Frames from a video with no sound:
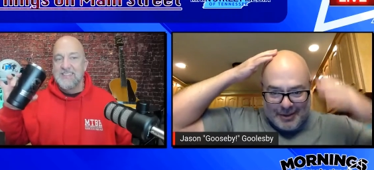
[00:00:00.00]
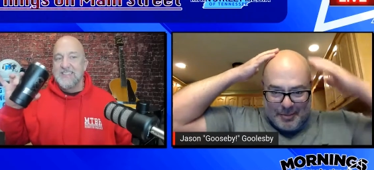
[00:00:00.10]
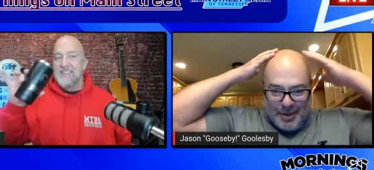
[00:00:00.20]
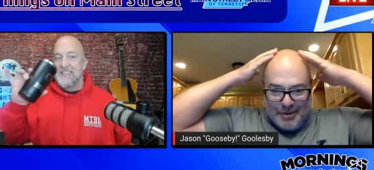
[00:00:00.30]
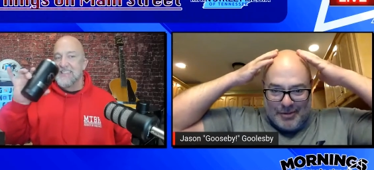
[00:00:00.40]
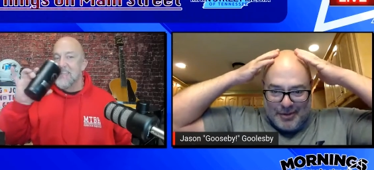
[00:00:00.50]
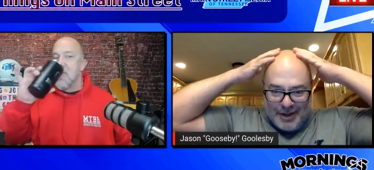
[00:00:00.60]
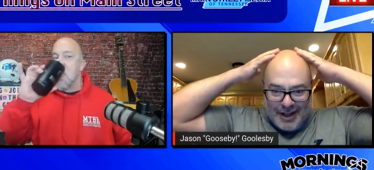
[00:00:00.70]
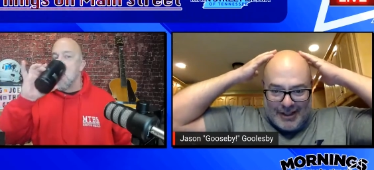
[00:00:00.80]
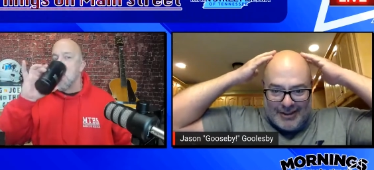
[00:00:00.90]
Speaker 1: It's beautiful,
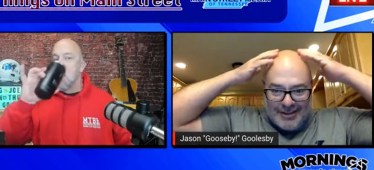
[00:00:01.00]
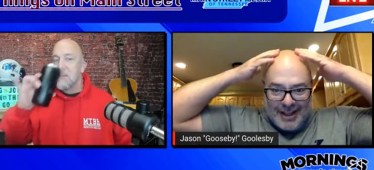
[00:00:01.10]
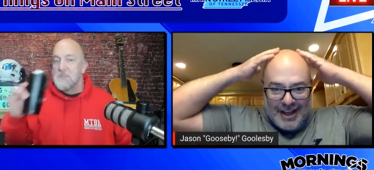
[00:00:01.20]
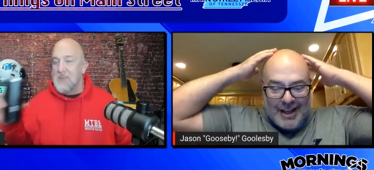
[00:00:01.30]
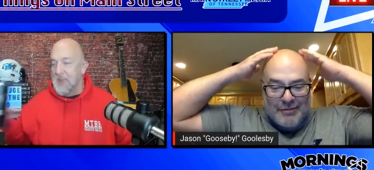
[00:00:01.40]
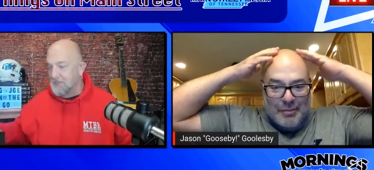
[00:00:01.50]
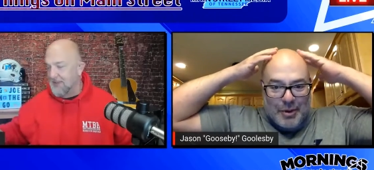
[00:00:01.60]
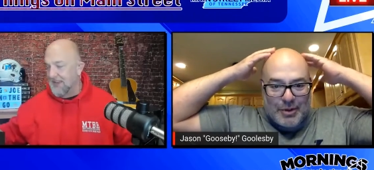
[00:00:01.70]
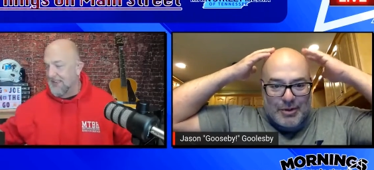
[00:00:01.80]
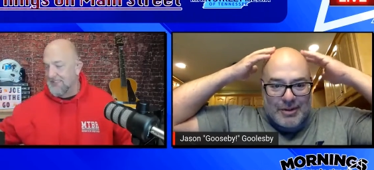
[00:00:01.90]
right? Thank God.
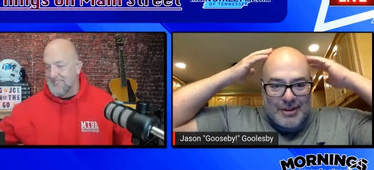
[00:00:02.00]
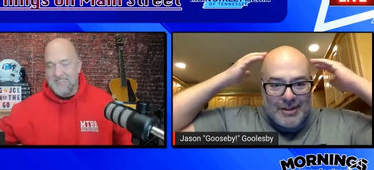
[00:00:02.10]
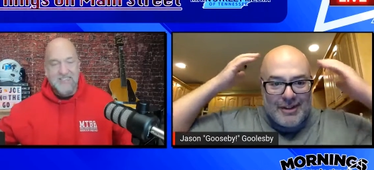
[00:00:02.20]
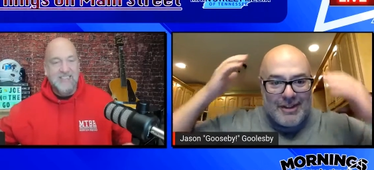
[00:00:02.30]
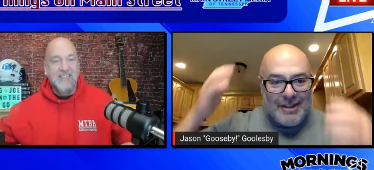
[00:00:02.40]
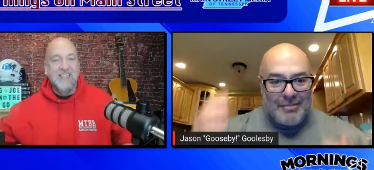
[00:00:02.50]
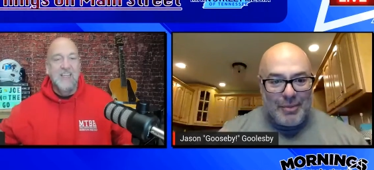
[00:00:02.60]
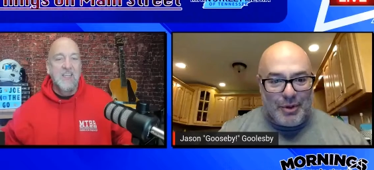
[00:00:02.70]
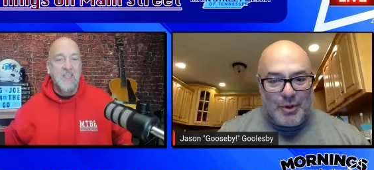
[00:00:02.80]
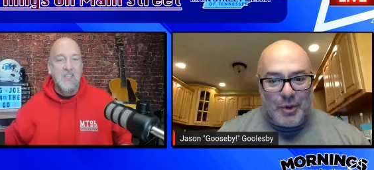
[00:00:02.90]
it is.
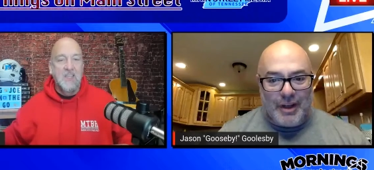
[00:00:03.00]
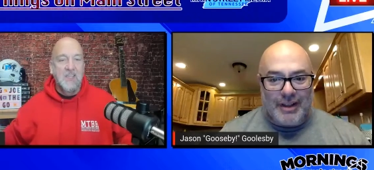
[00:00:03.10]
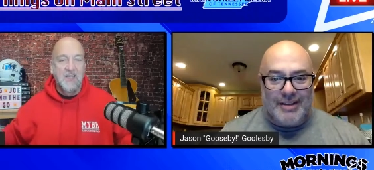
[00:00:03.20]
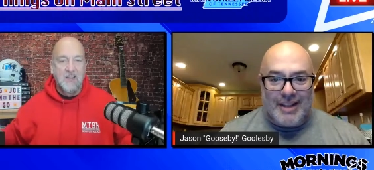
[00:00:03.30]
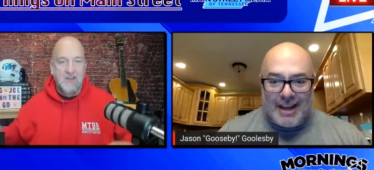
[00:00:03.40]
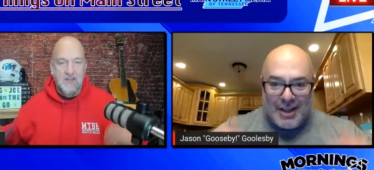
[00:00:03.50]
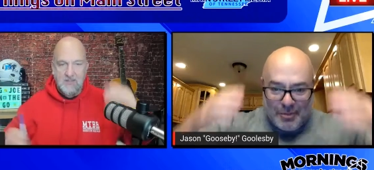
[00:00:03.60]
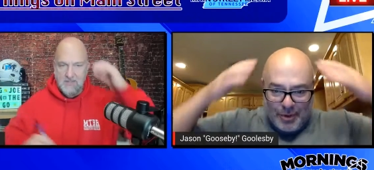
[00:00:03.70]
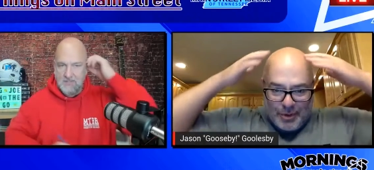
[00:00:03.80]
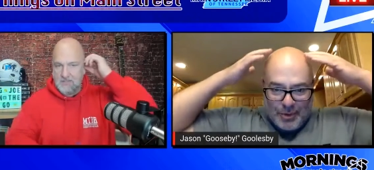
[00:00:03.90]
Bruce Willis. Thank
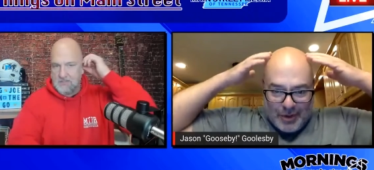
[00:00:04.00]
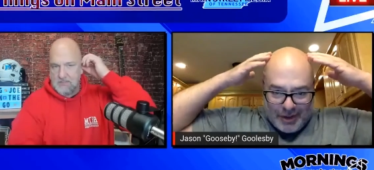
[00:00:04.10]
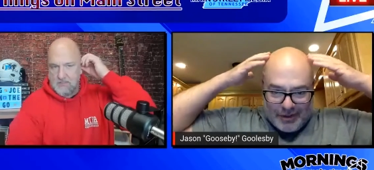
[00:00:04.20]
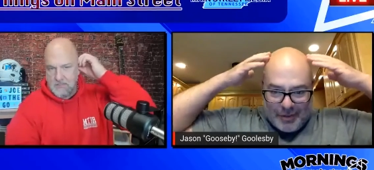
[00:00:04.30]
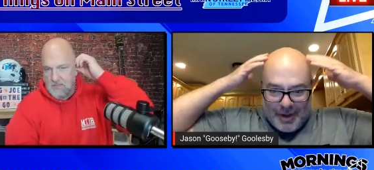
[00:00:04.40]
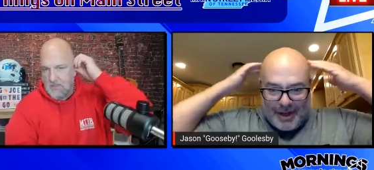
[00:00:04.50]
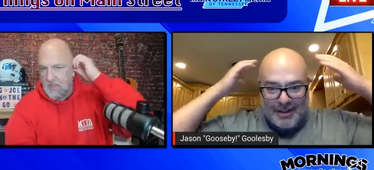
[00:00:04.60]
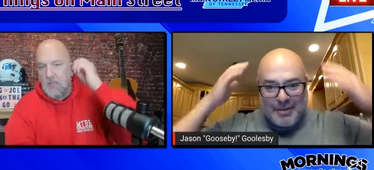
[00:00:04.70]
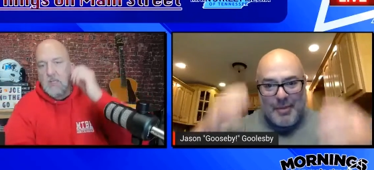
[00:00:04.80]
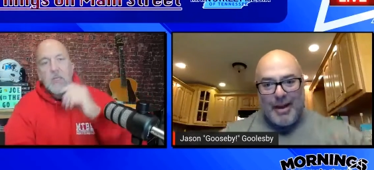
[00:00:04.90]
you, Bruce Willis, for
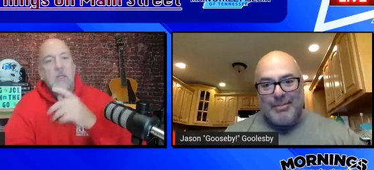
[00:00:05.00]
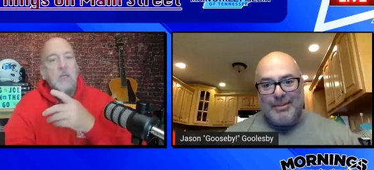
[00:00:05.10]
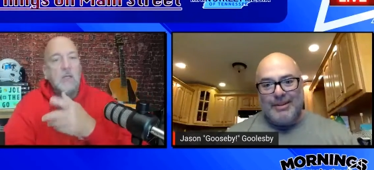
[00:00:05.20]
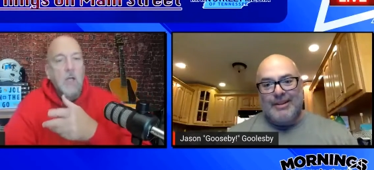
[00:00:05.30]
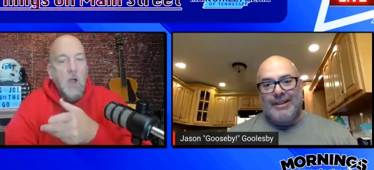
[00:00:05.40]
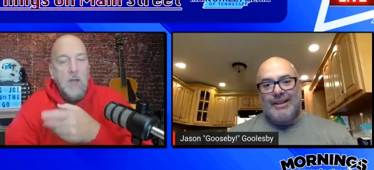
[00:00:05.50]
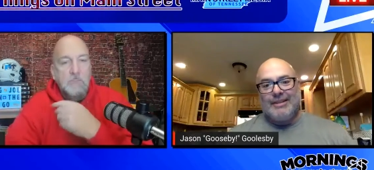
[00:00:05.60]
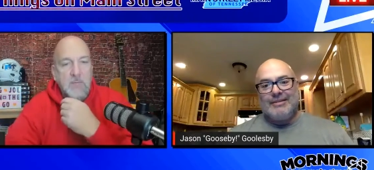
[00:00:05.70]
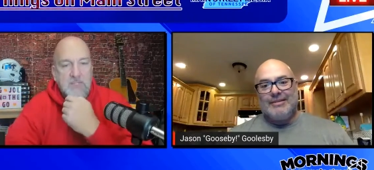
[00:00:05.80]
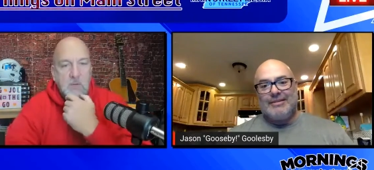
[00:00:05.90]
making this popular. All
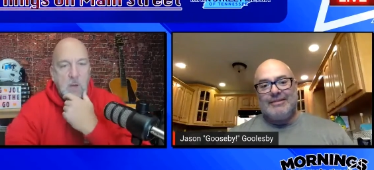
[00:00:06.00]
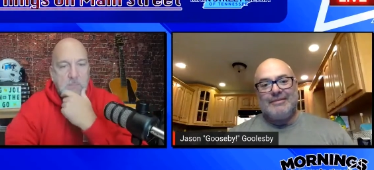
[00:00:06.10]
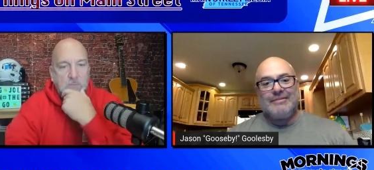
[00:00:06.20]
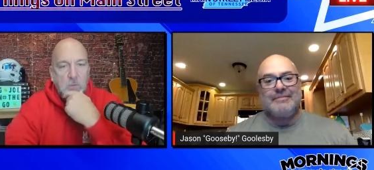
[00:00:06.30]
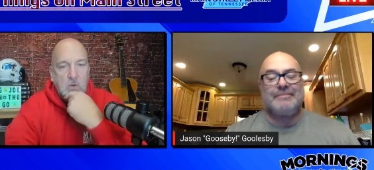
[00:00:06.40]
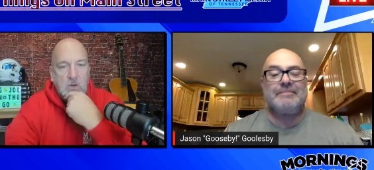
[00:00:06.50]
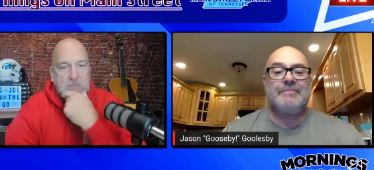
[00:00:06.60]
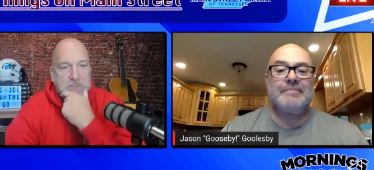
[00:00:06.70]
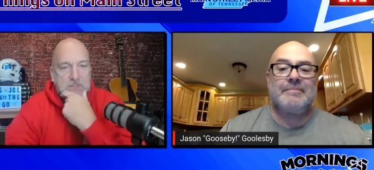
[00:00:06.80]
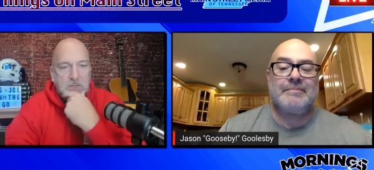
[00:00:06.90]
right,
Speaker 2: busy week before
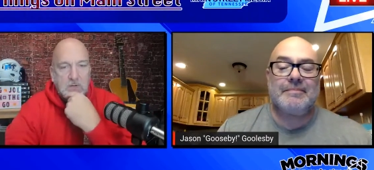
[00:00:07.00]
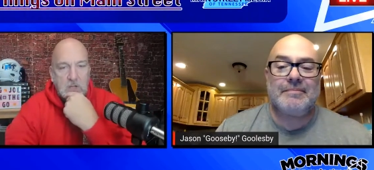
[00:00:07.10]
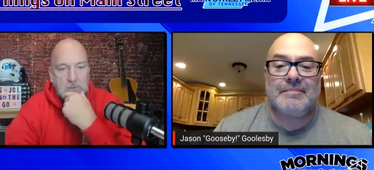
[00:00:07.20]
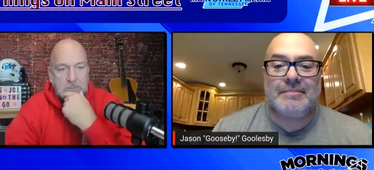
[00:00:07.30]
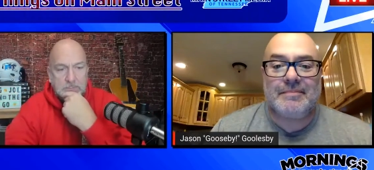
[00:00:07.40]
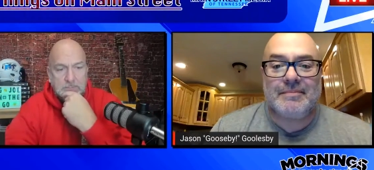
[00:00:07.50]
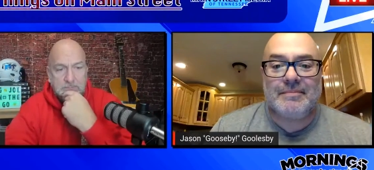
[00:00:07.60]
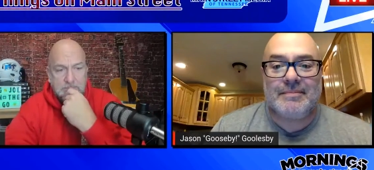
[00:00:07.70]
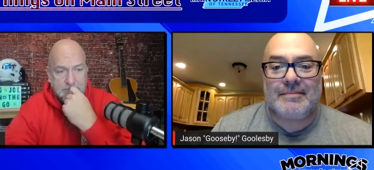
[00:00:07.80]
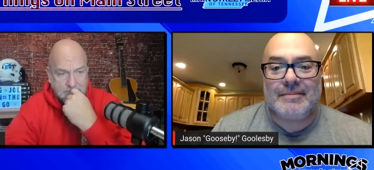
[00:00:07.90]
Christmas or no?
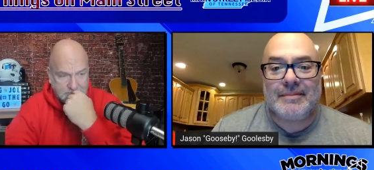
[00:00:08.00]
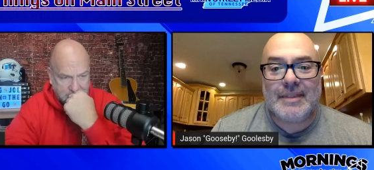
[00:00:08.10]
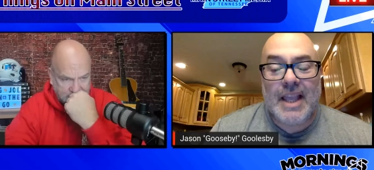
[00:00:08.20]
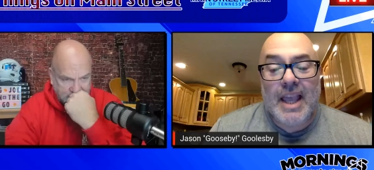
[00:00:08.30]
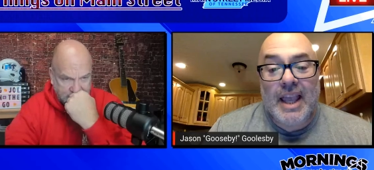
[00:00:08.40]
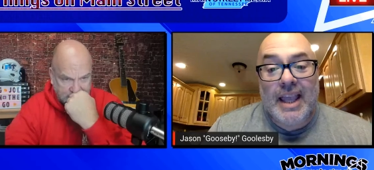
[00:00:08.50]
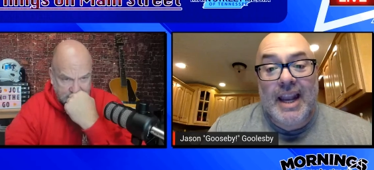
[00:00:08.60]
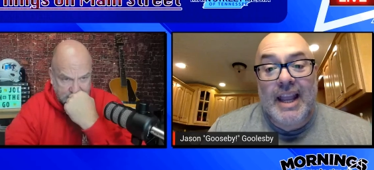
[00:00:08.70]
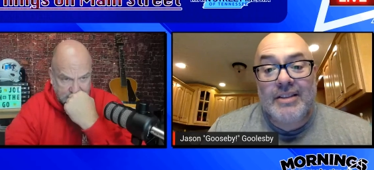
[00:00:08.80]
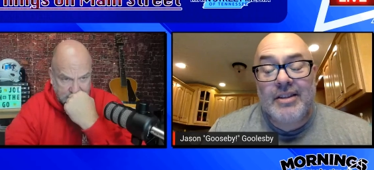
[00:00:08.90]

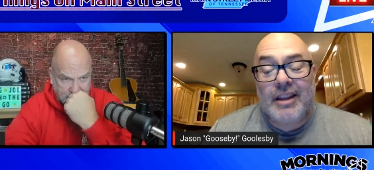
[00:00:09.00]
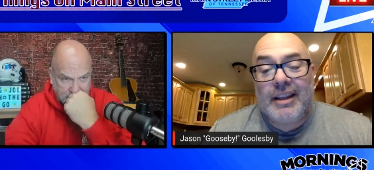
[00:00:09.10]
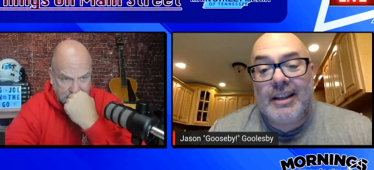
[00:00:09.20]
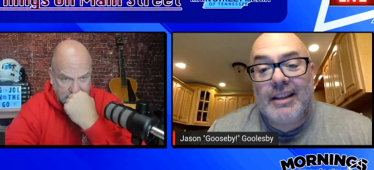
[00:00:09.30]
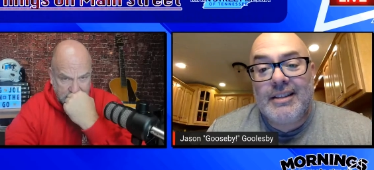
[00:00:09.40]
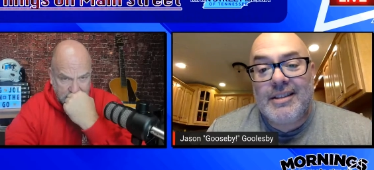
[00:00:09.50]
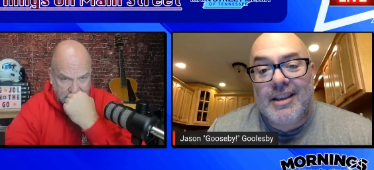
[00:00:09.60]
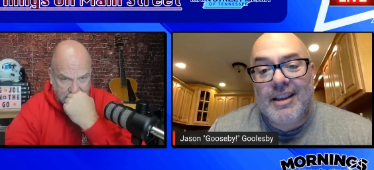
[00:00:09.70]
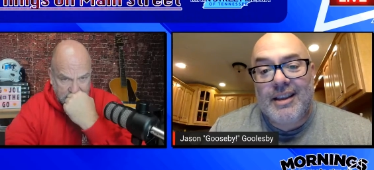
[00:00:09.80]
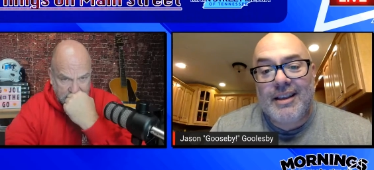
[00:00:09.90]
Speaker 1: It actually
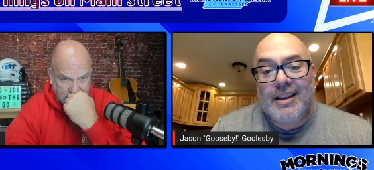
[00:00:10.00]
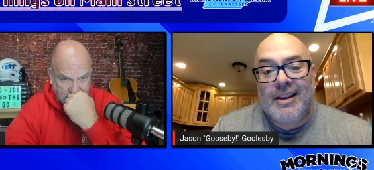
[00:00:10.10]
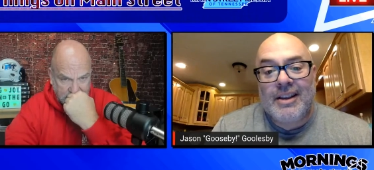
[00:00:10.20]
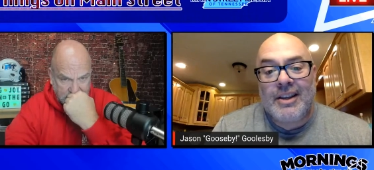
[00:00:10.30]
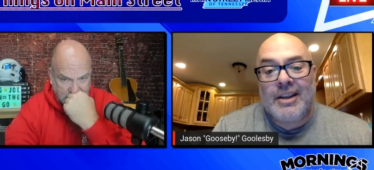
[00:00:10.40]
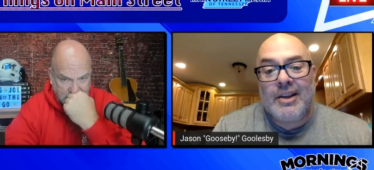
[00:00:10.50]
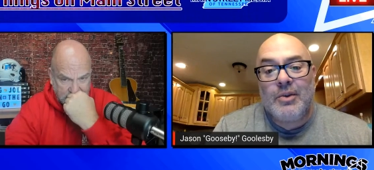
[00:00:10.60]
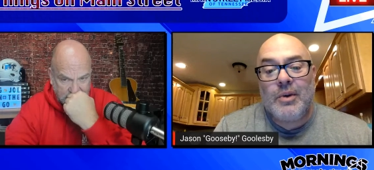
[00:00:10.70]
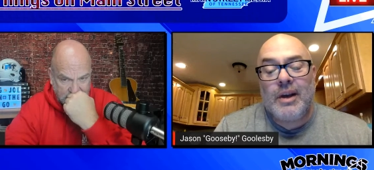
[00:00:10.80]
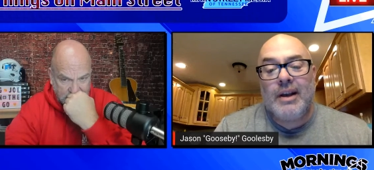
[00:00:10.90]
is. Uh, you
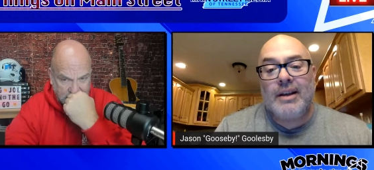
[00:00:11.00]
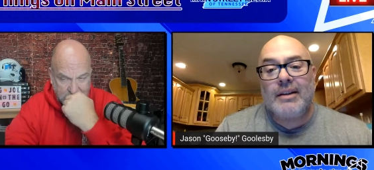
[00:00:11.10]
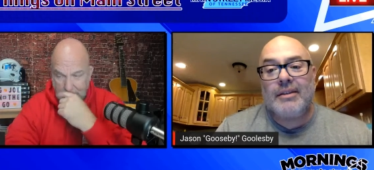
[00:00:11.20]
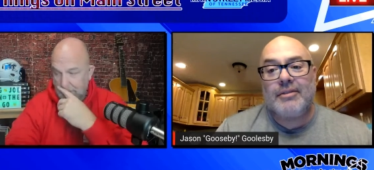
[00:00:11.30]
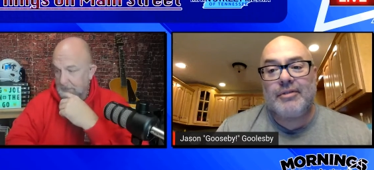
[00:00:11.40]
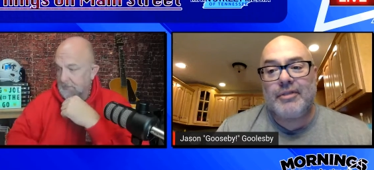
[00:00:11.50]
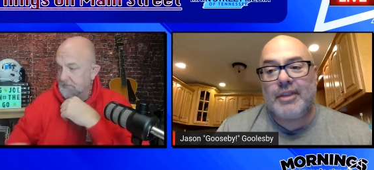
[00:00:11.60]
know, uh, for